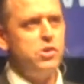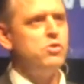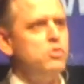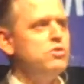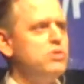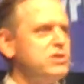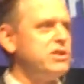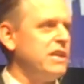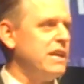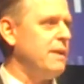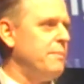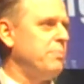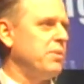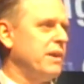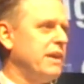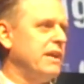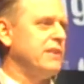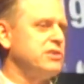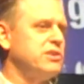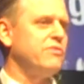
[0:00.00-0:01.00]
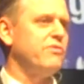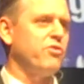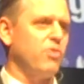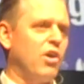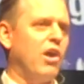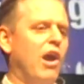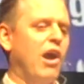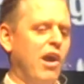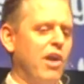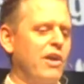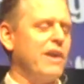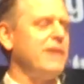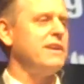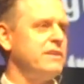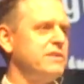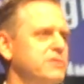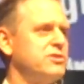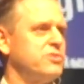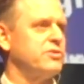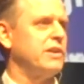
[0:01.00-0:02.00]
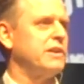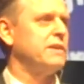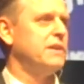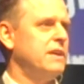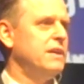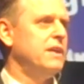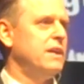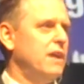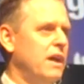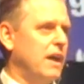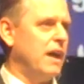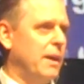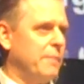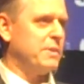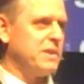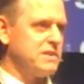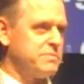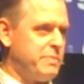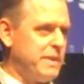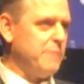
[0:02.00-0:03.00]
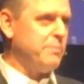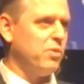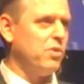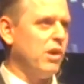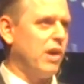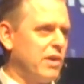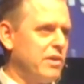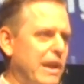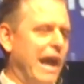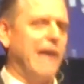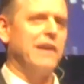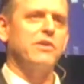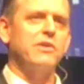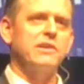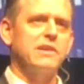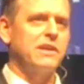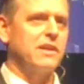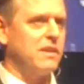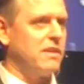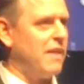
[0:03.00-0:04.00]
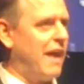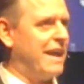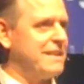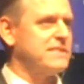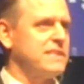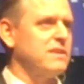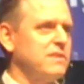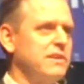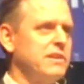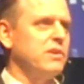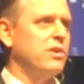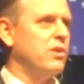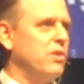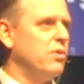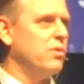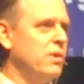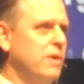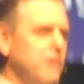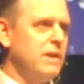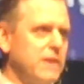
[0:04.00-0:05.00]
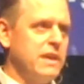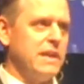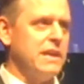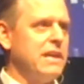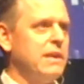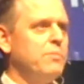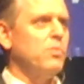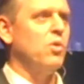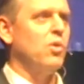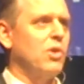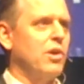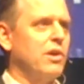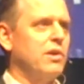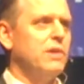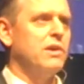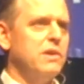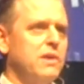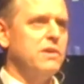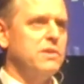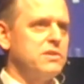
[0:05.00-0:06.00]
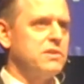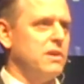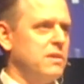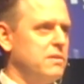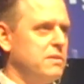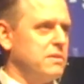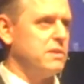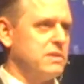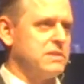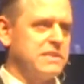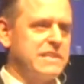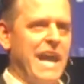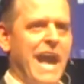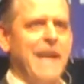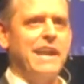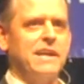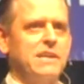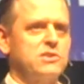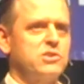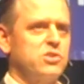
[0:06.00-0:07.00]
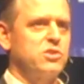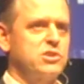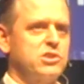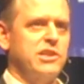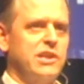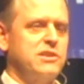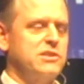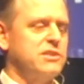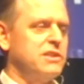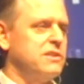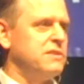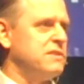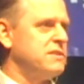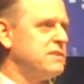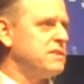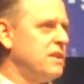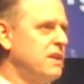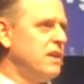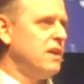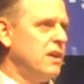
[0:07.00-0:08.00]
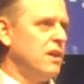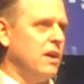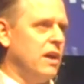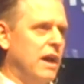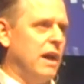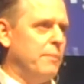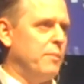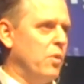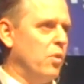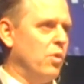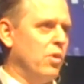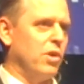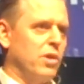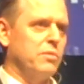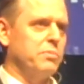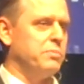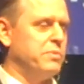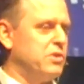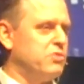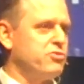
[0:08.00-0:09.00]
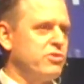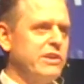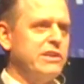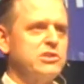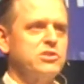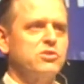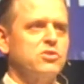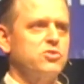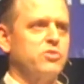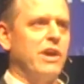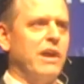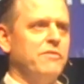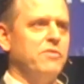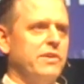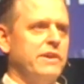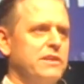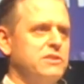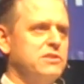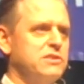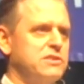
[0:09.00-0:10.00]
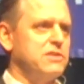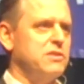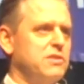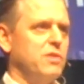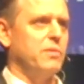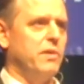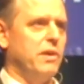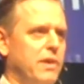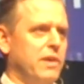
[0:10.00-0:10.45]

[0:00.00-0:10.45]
huge implication for our industry. Because people are not going to classically go anymore to static search engines or the traditional travel agents